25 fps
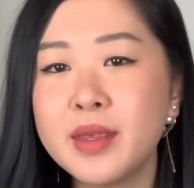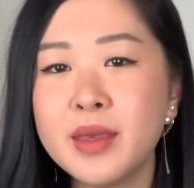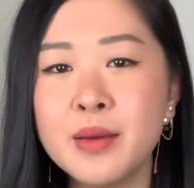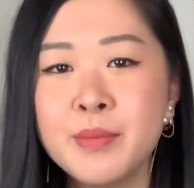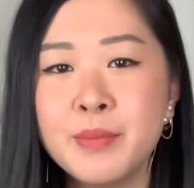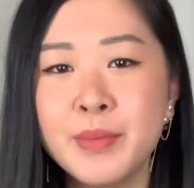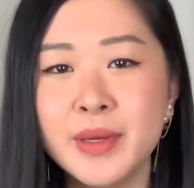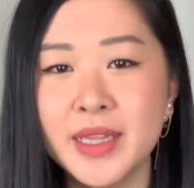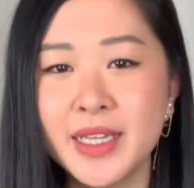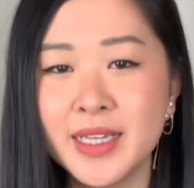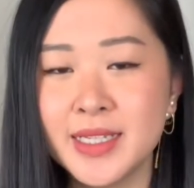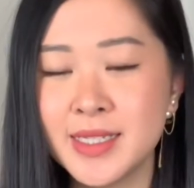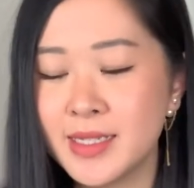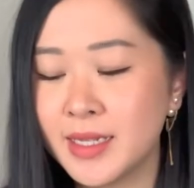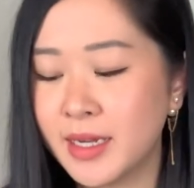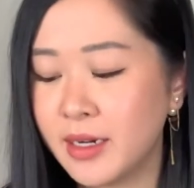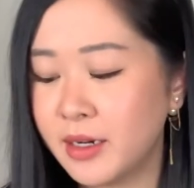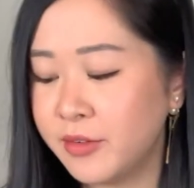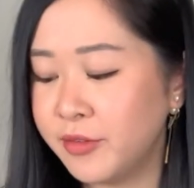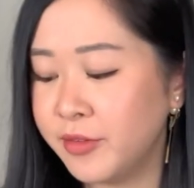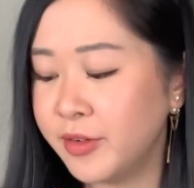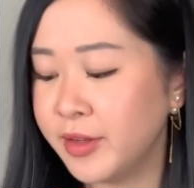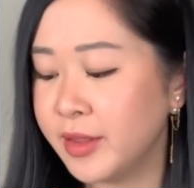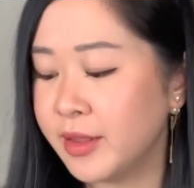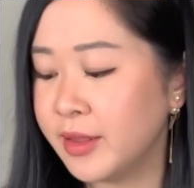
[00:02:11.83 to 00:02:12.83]
But let's start
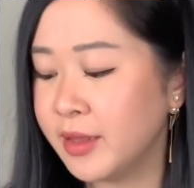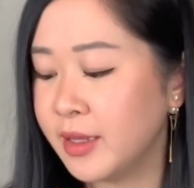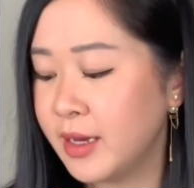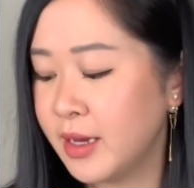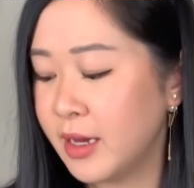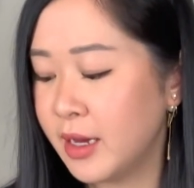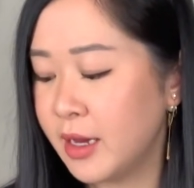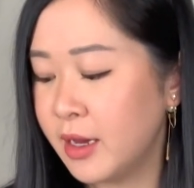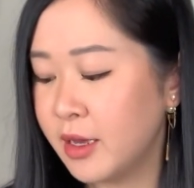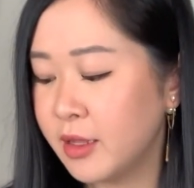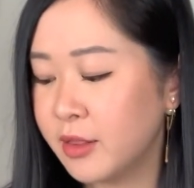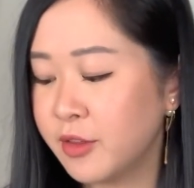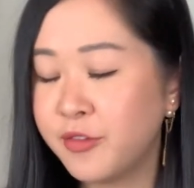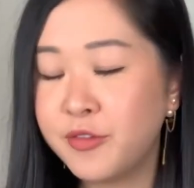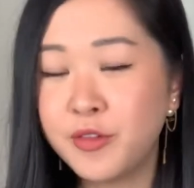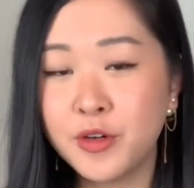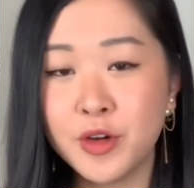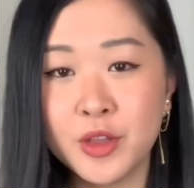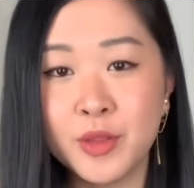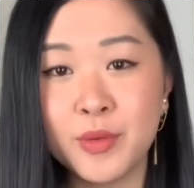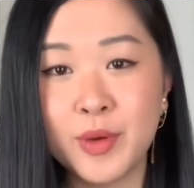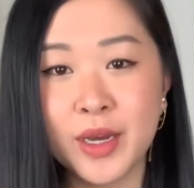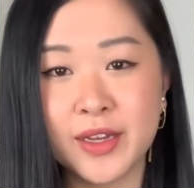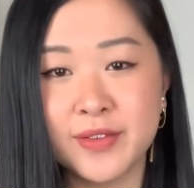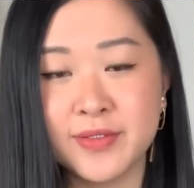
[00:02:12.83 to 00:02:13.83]
off with the
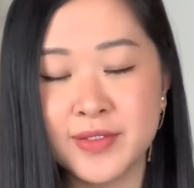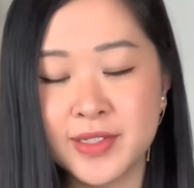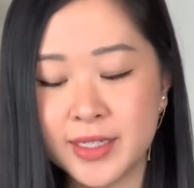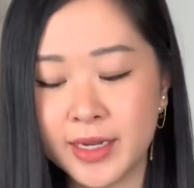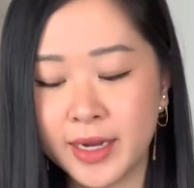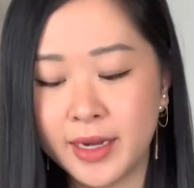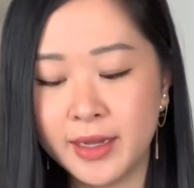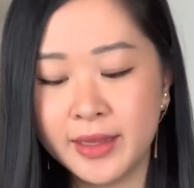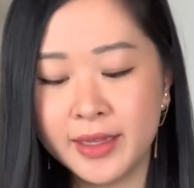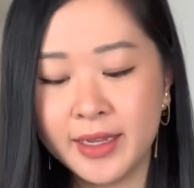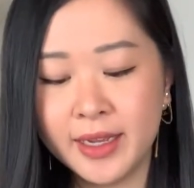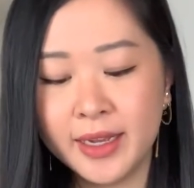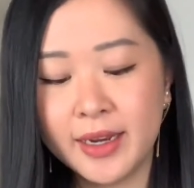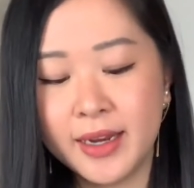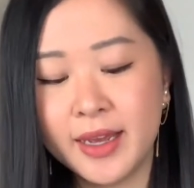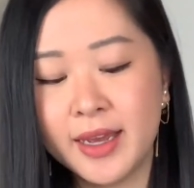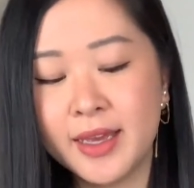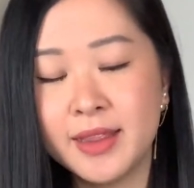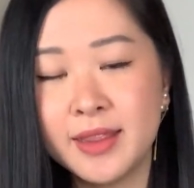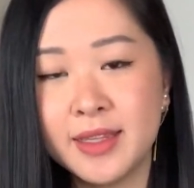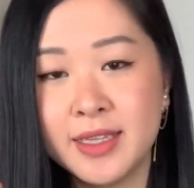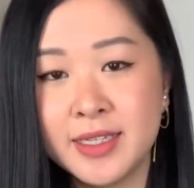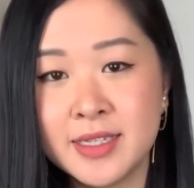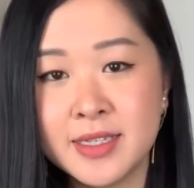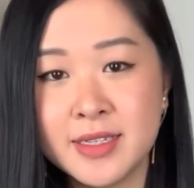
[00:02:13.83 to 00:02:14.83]
fourth way of styling it,
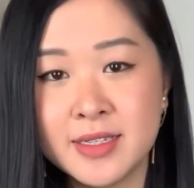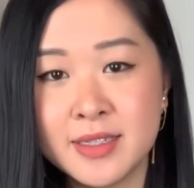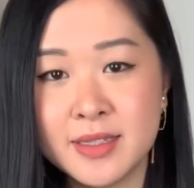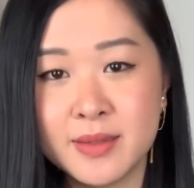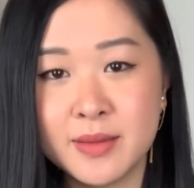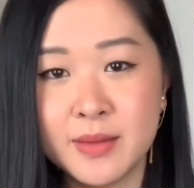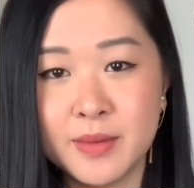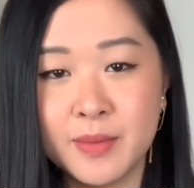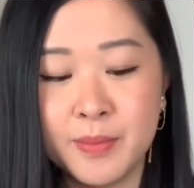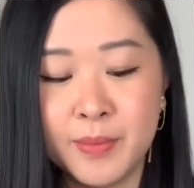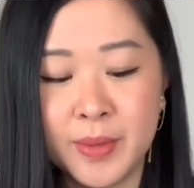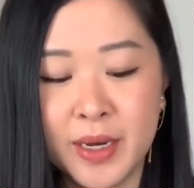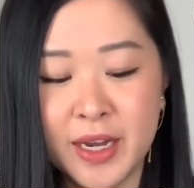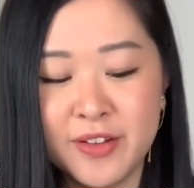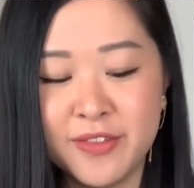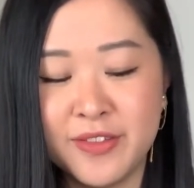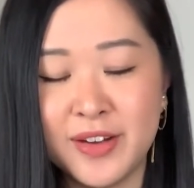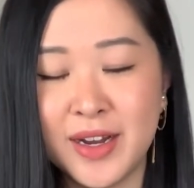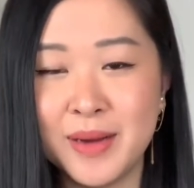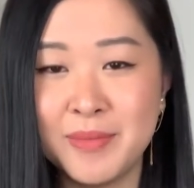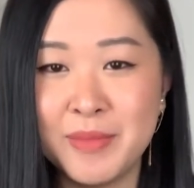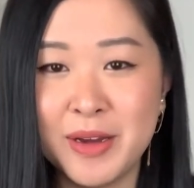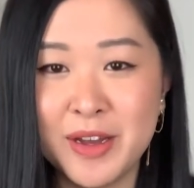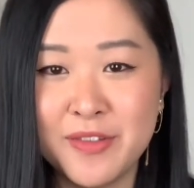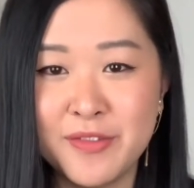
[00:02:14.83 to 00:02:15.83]
and this is by
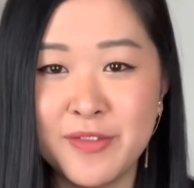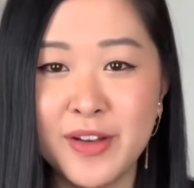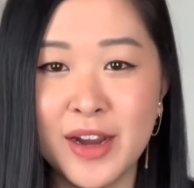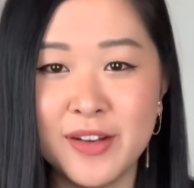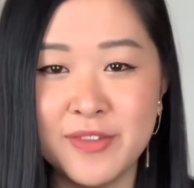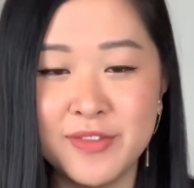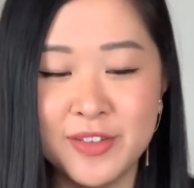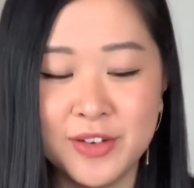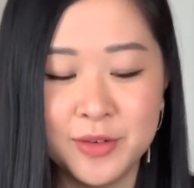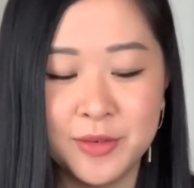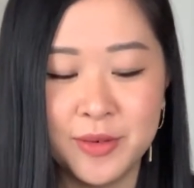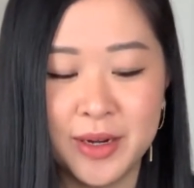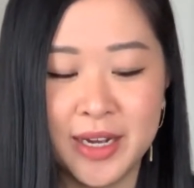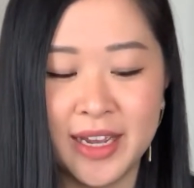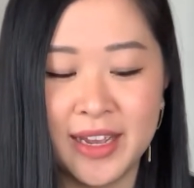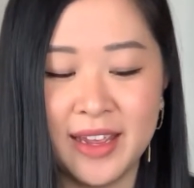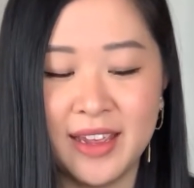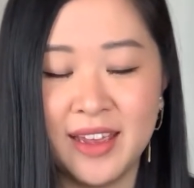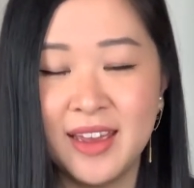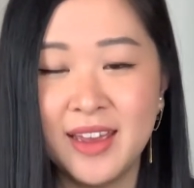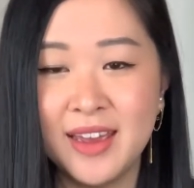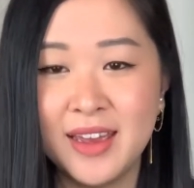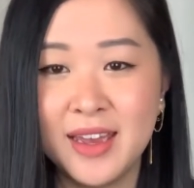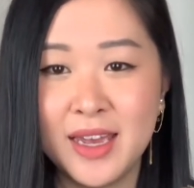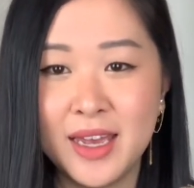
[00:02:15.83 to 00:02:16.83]
far my favorite way
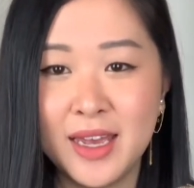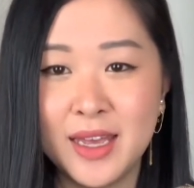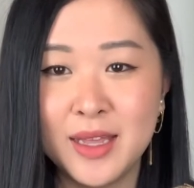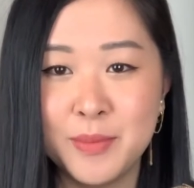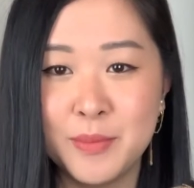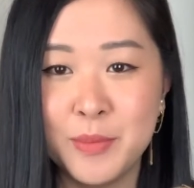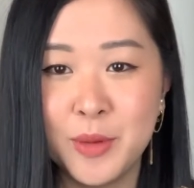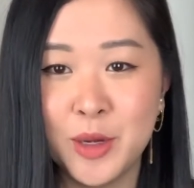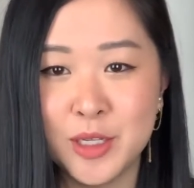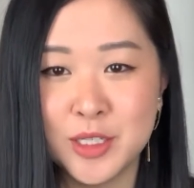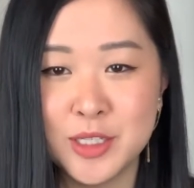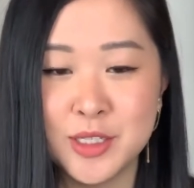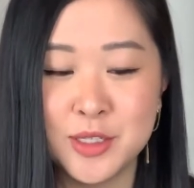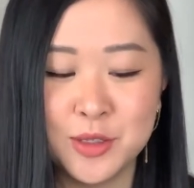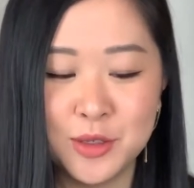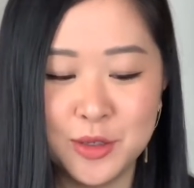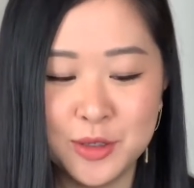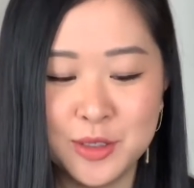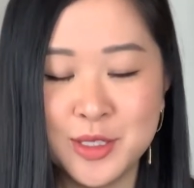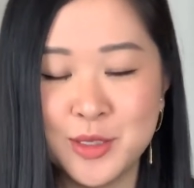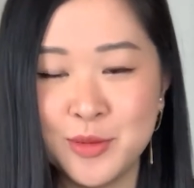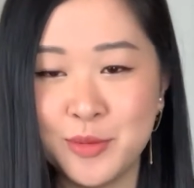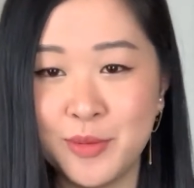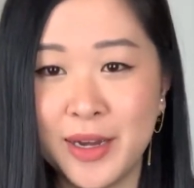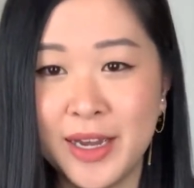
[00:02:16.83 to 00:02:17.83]
and most
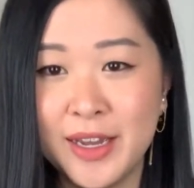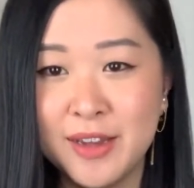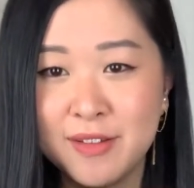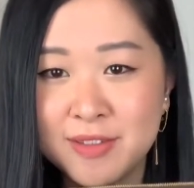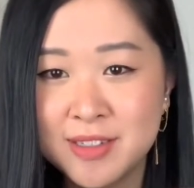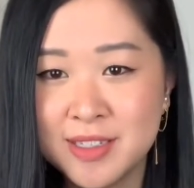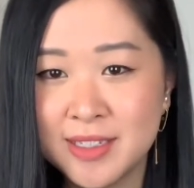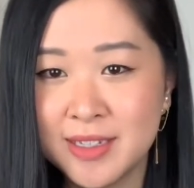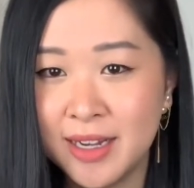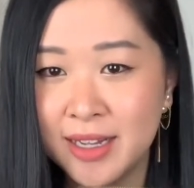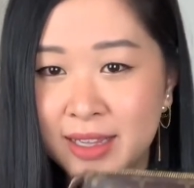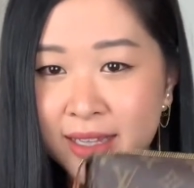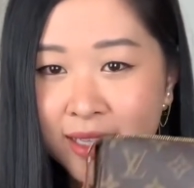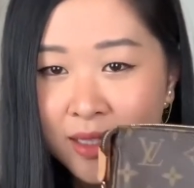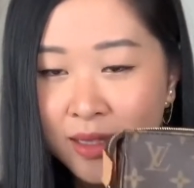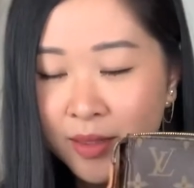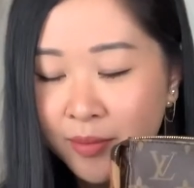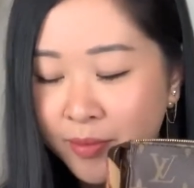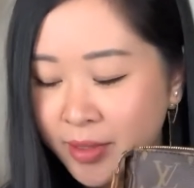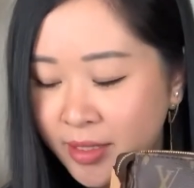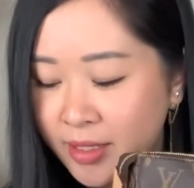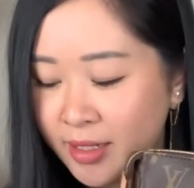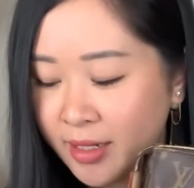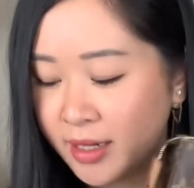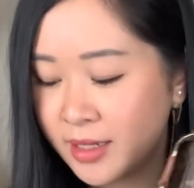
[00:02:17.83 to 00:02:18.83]
used way of styling the
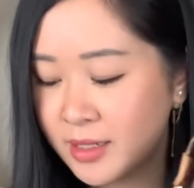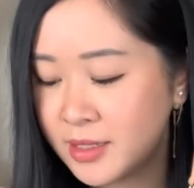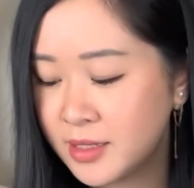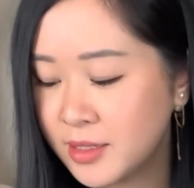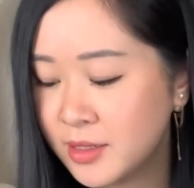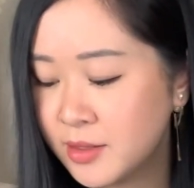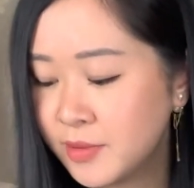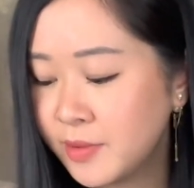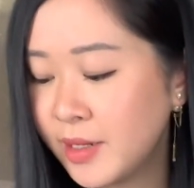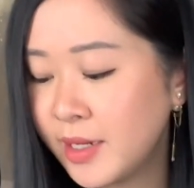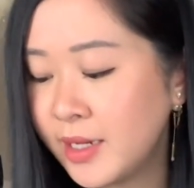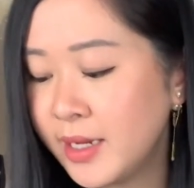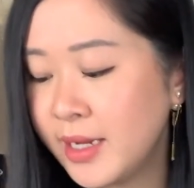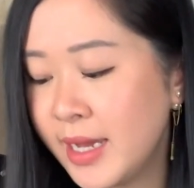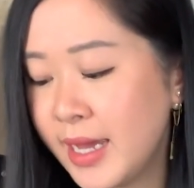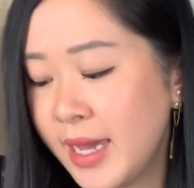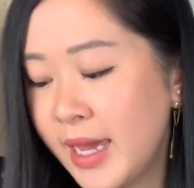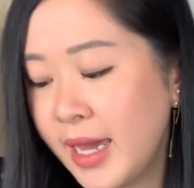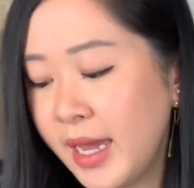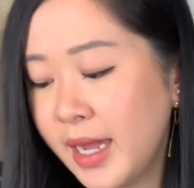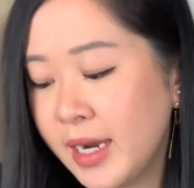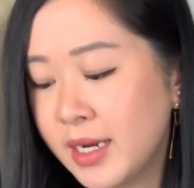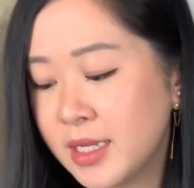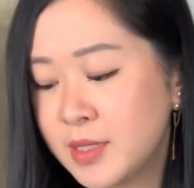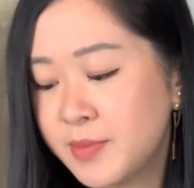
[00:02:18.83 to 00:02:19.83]
Pochette Accessoire,
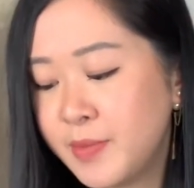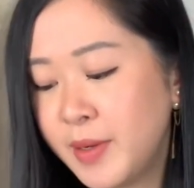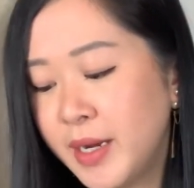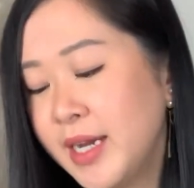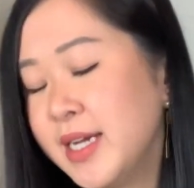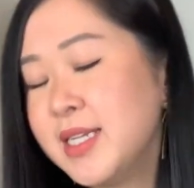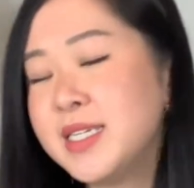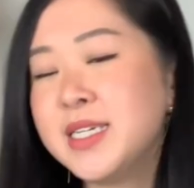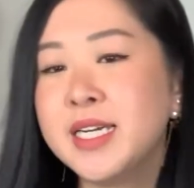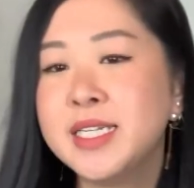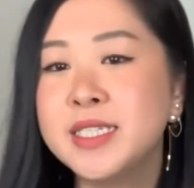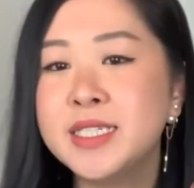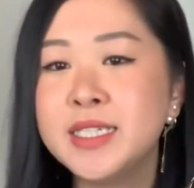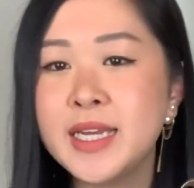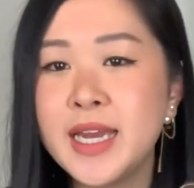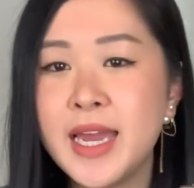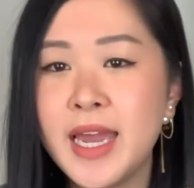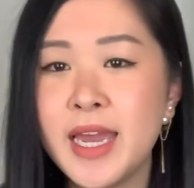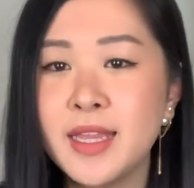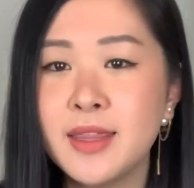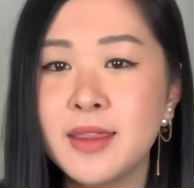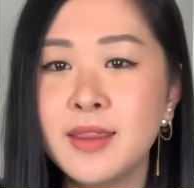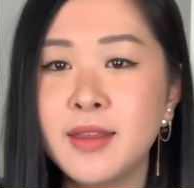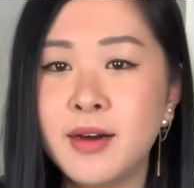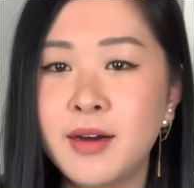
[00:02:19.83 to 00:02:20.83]
and it's by attaching
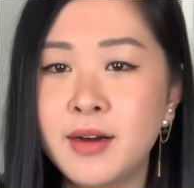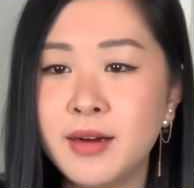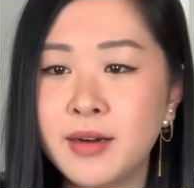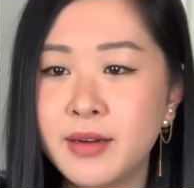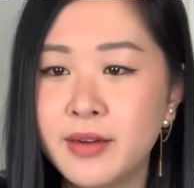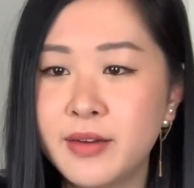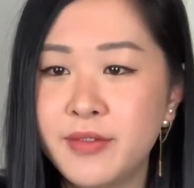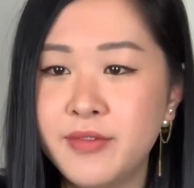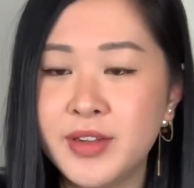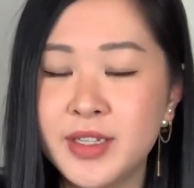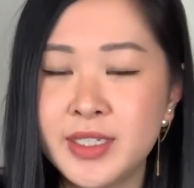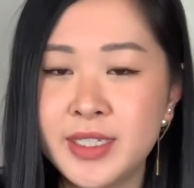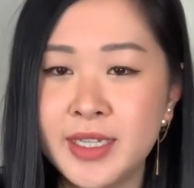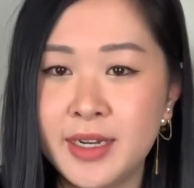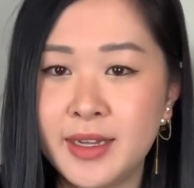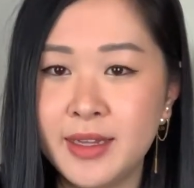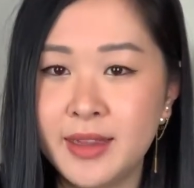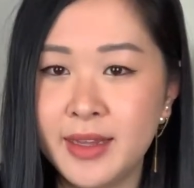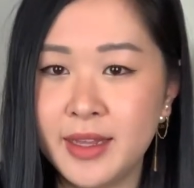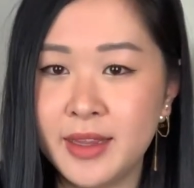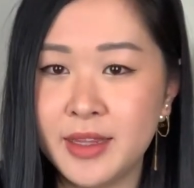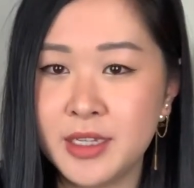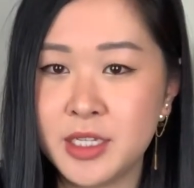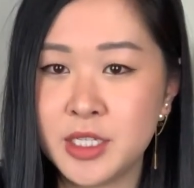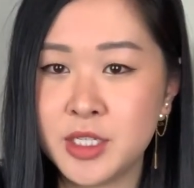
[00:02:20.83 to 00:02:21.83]
a long vachetta
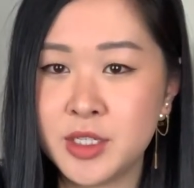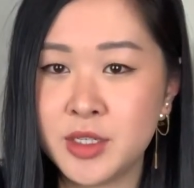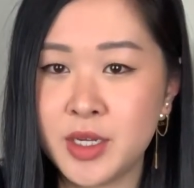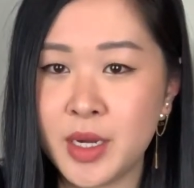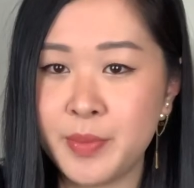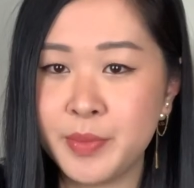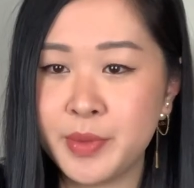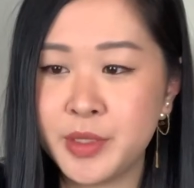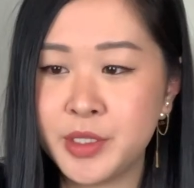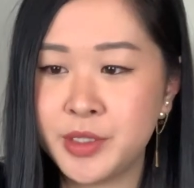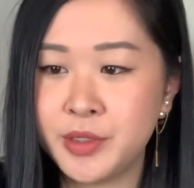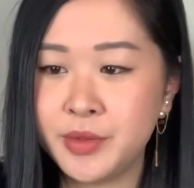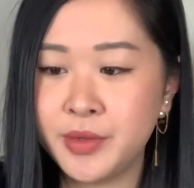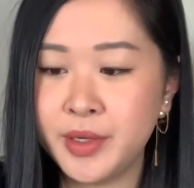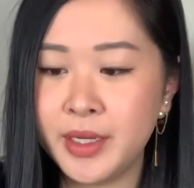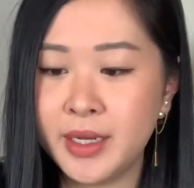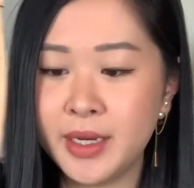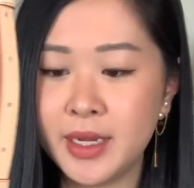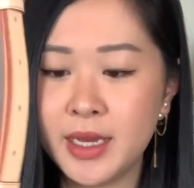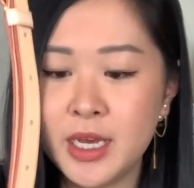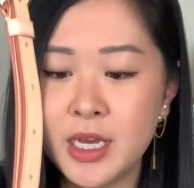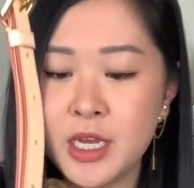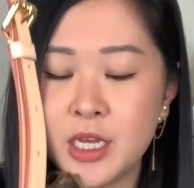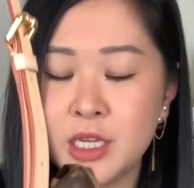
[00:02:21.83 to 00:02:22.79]
leather strap to it.